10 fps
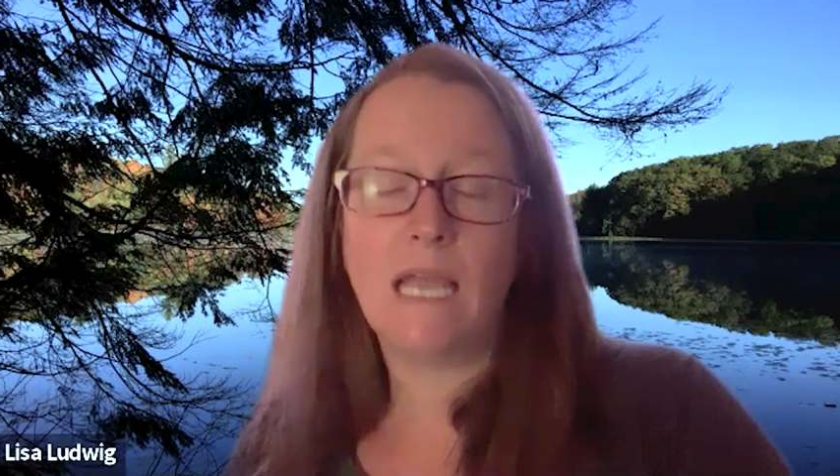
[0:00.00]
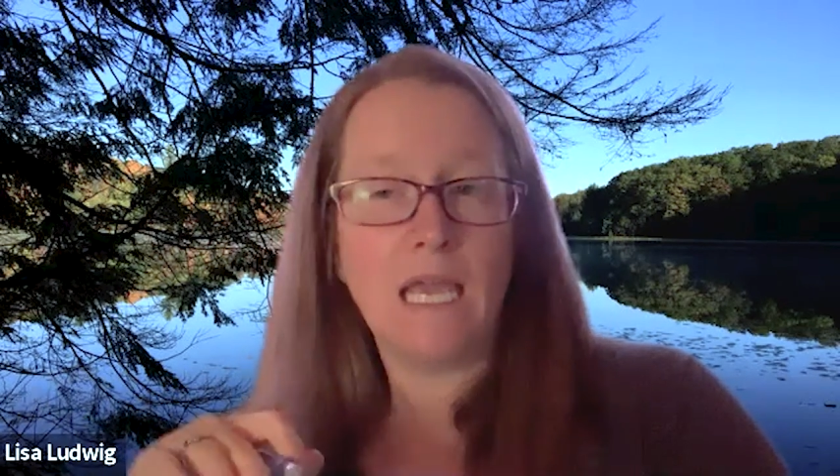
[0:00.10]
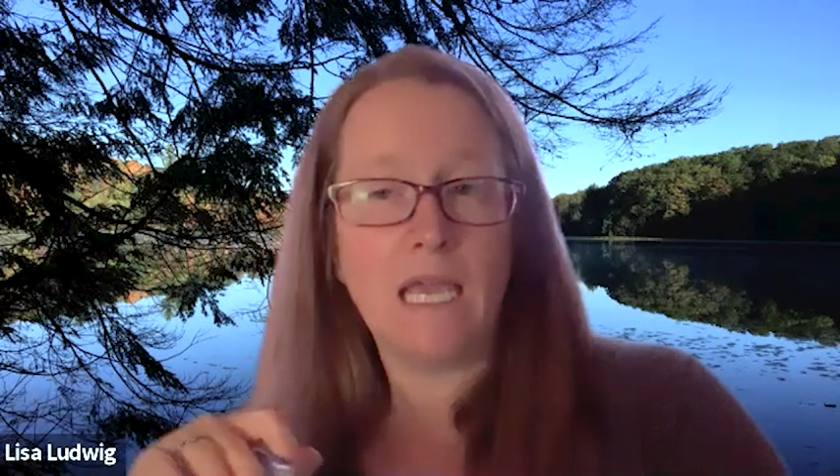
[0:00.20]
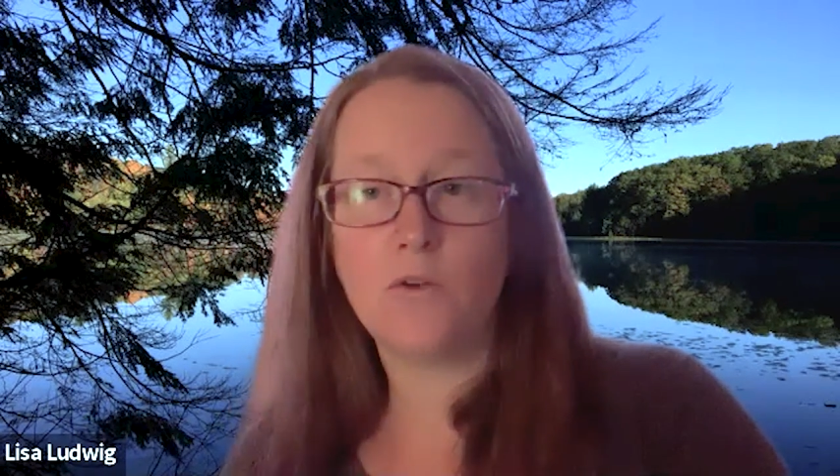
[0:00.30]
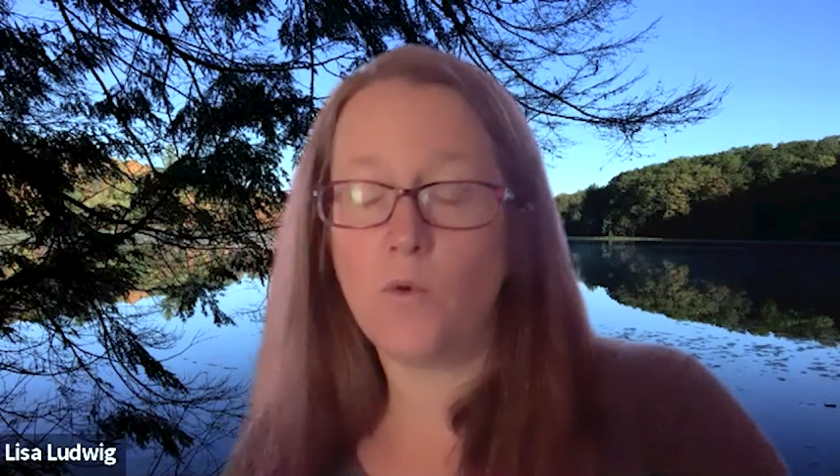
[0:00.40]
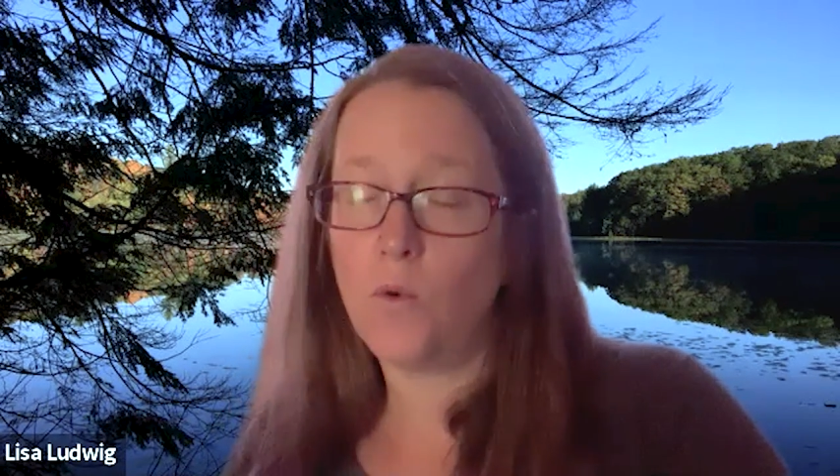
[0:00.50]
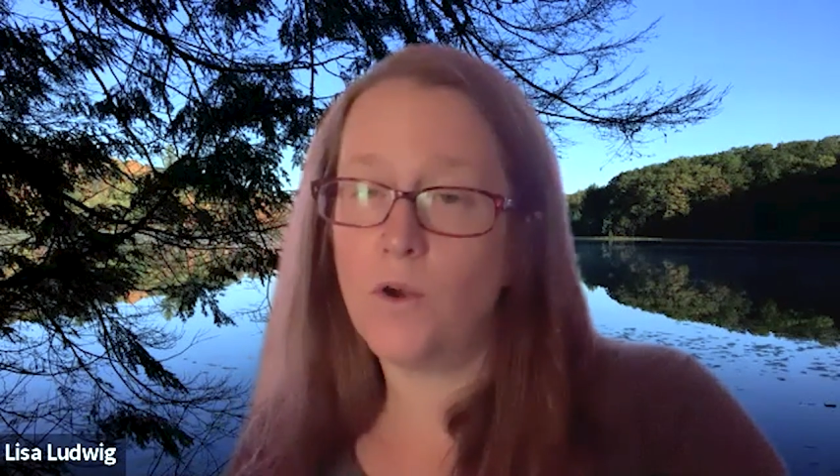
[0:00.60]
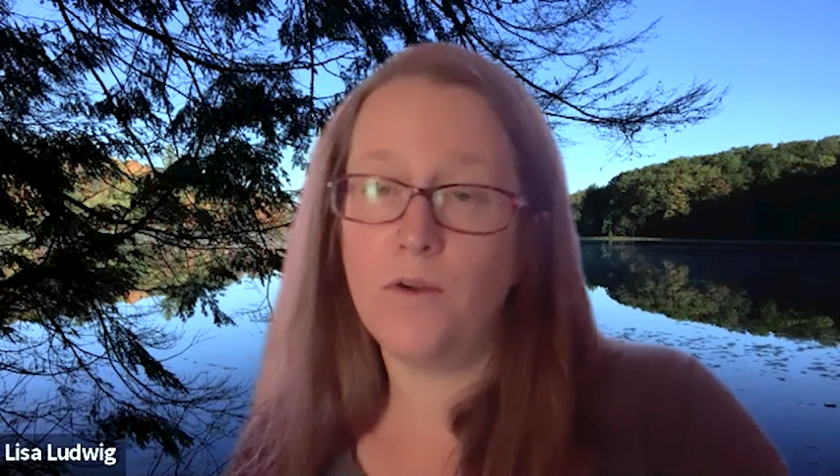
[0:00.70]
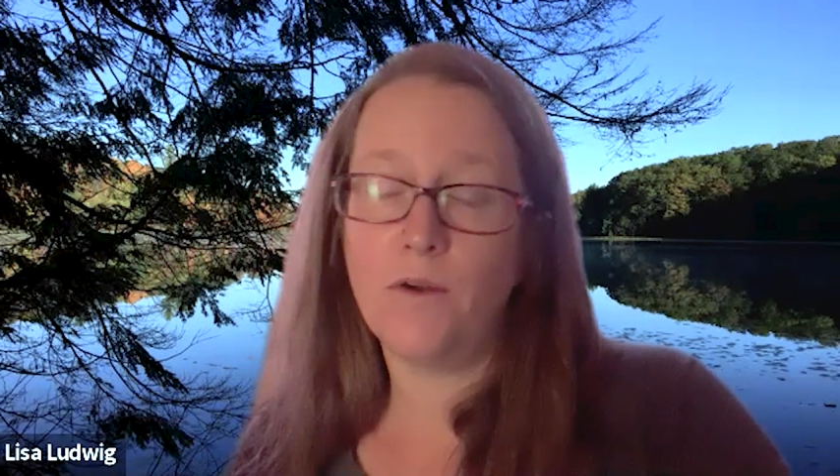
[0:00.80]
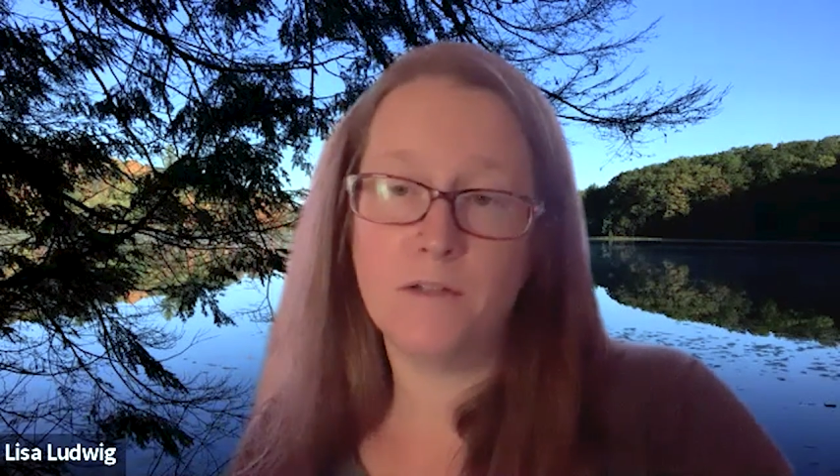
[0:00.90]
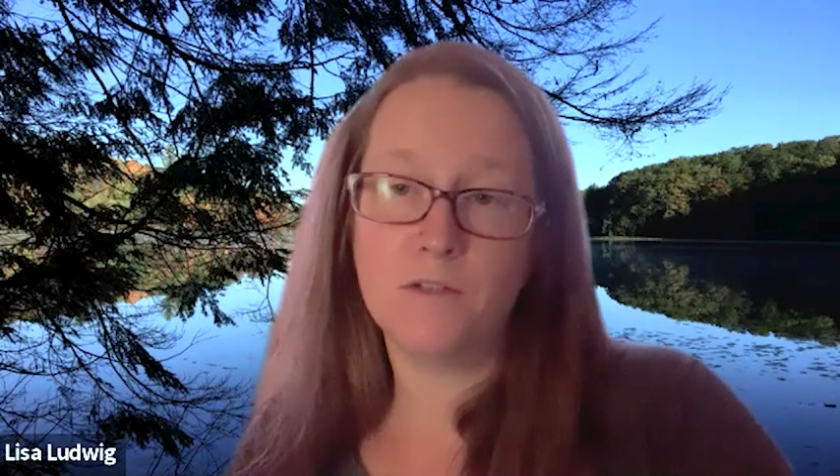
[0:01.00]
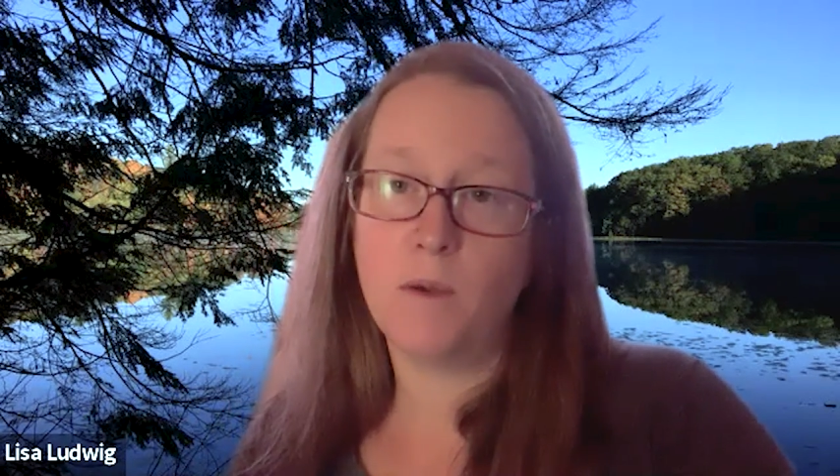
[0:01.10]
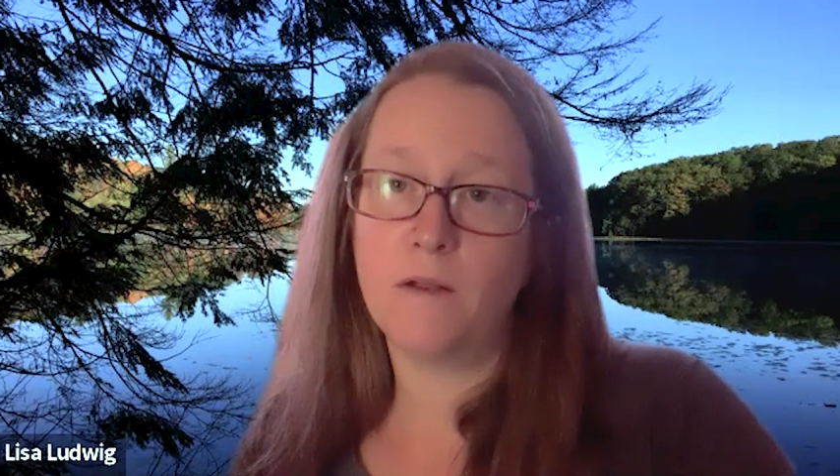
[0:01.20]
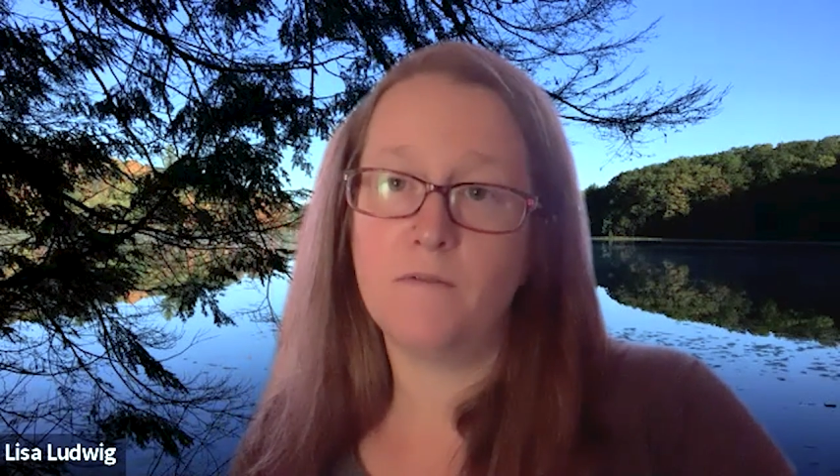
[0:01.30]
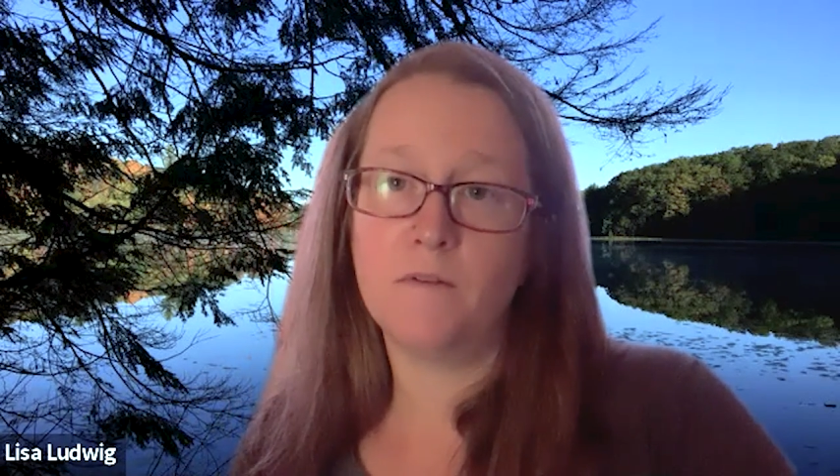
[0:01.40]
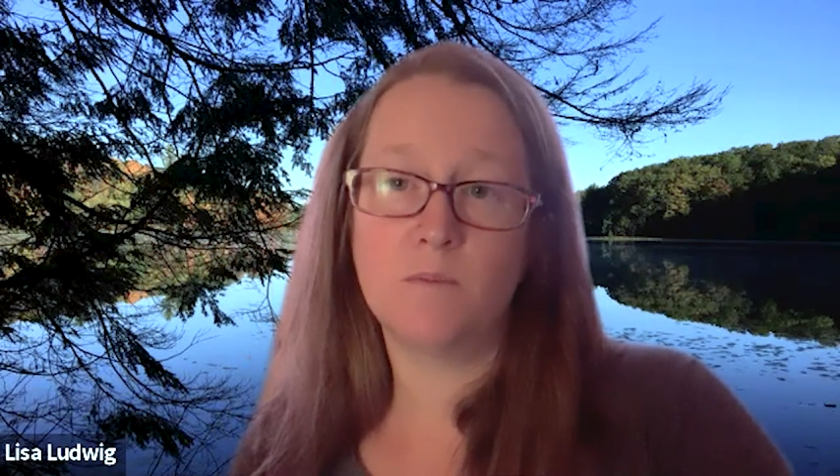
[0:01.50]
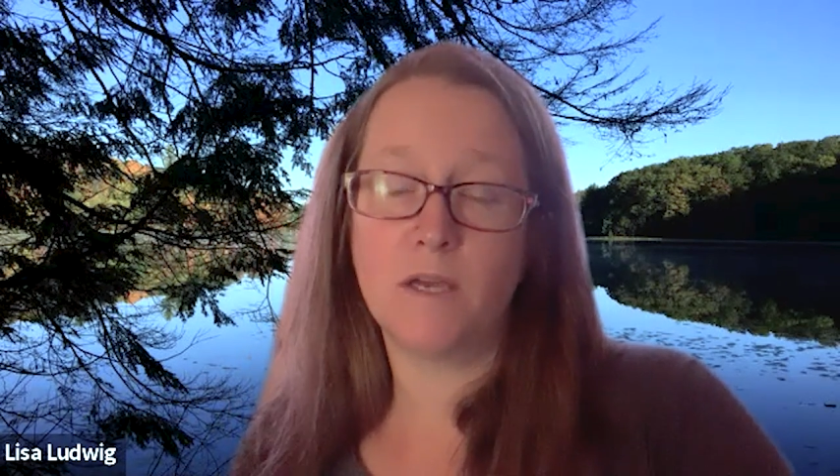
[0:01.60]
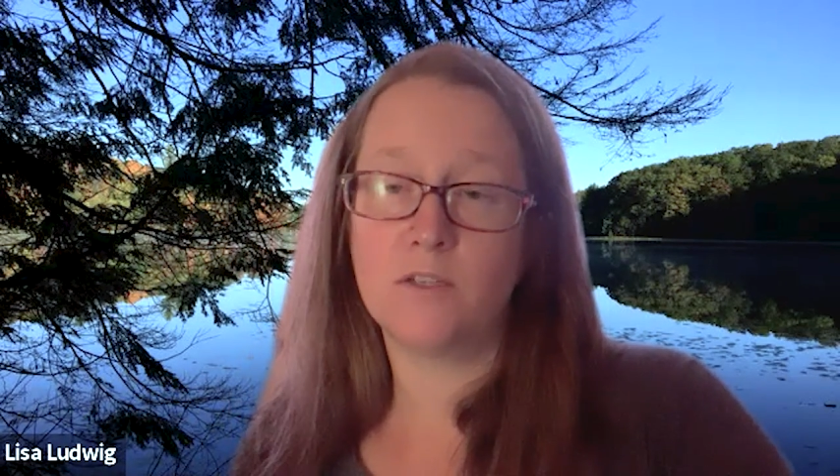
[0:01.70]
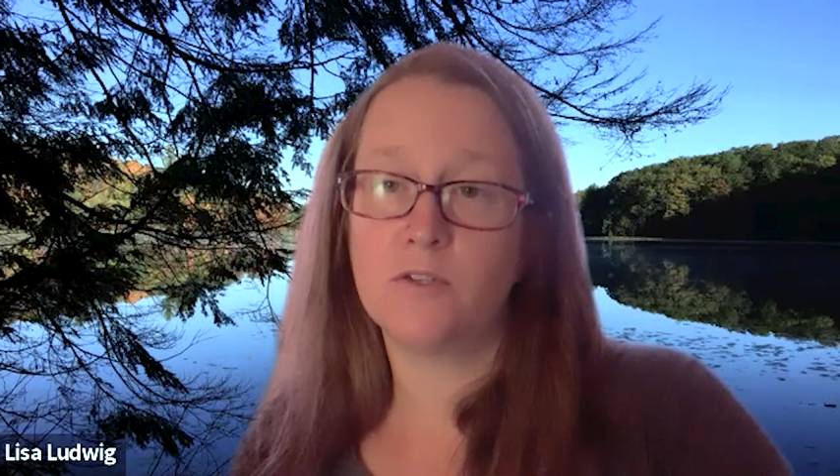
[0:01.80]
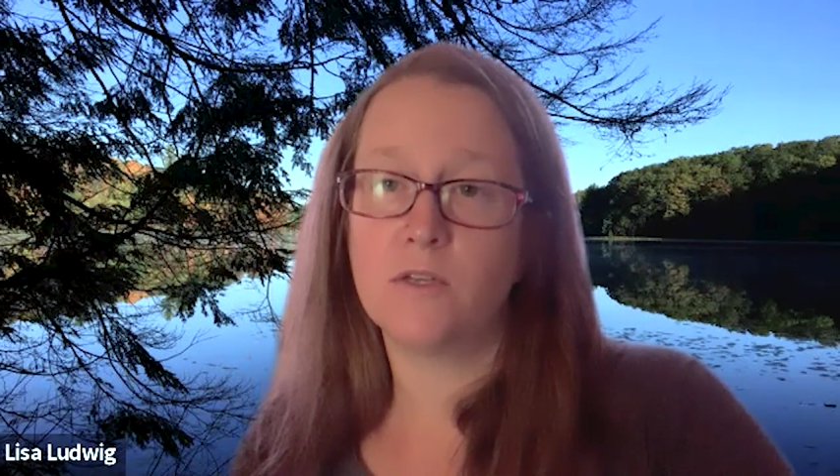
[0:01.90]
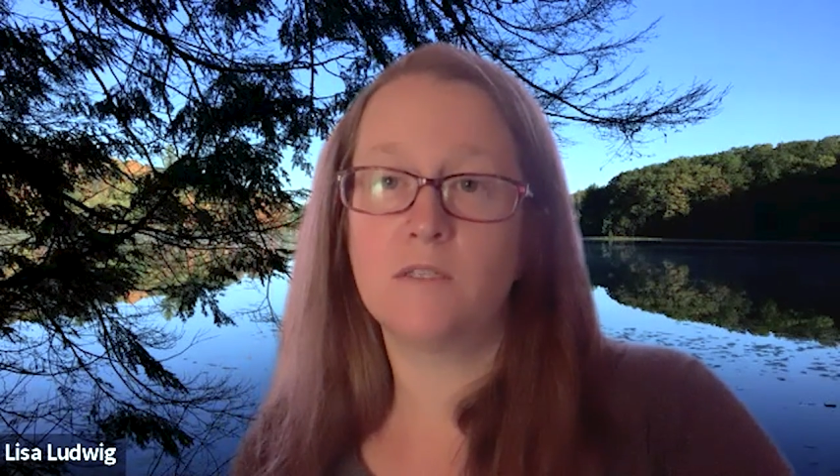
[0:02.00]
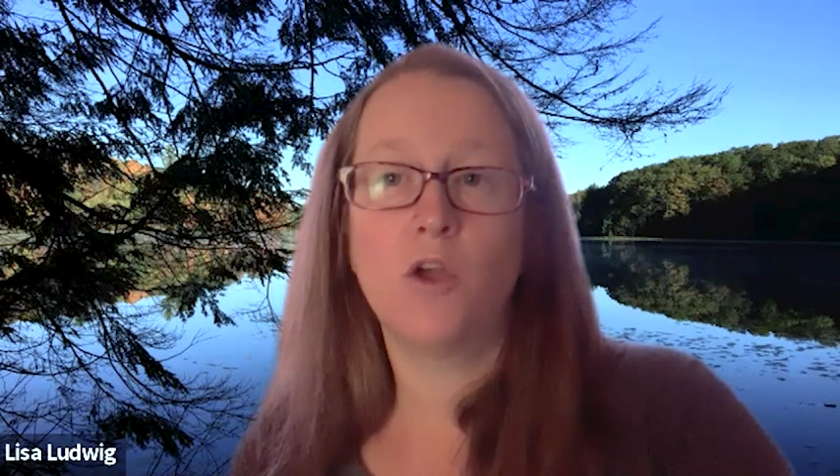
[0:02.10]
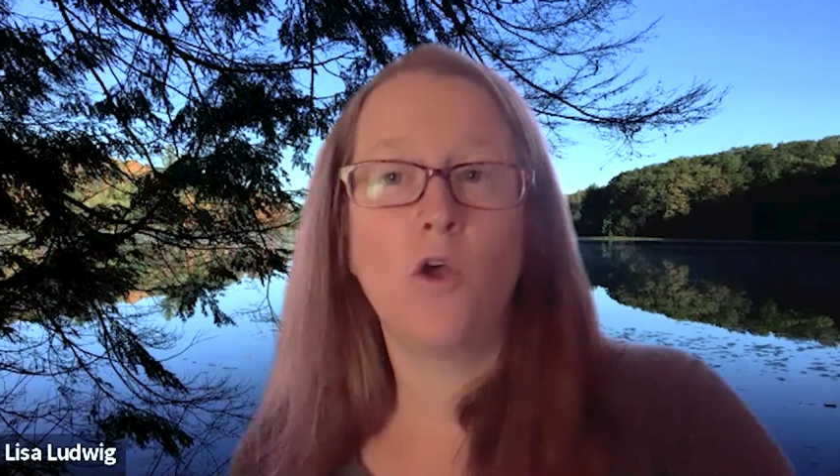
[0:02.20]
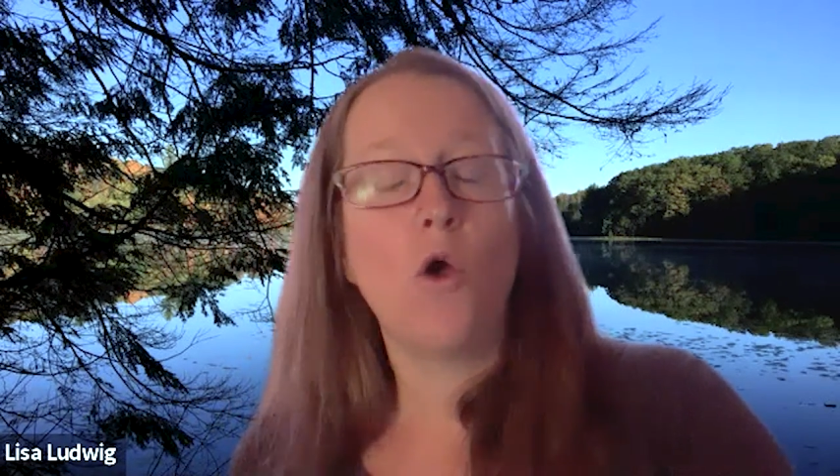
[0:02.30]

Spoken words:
and or your elder benefit specialist